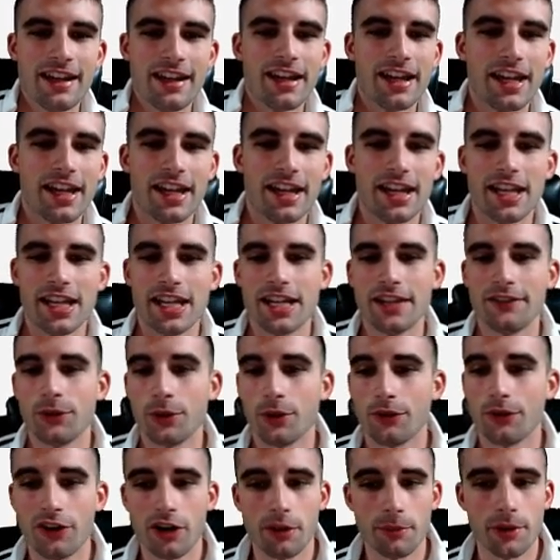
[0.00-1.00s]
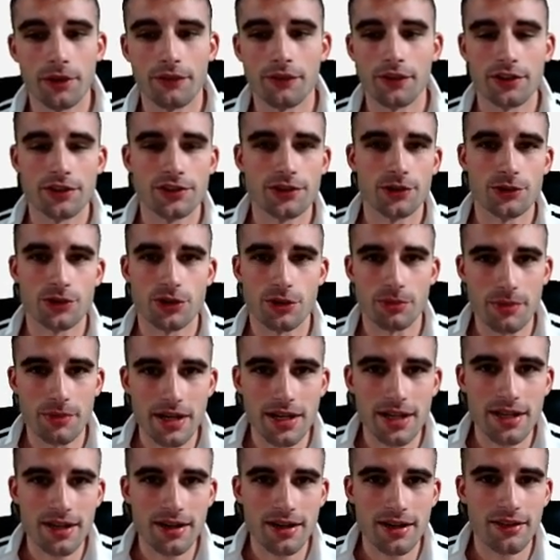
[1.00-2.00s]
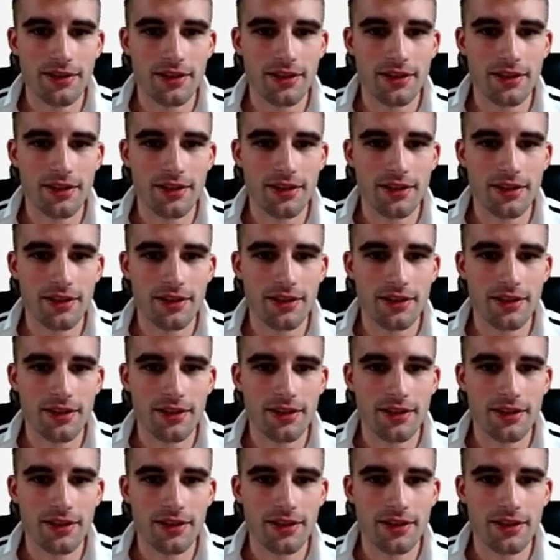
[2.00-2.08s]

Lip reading: And if you don't follow me over on social media,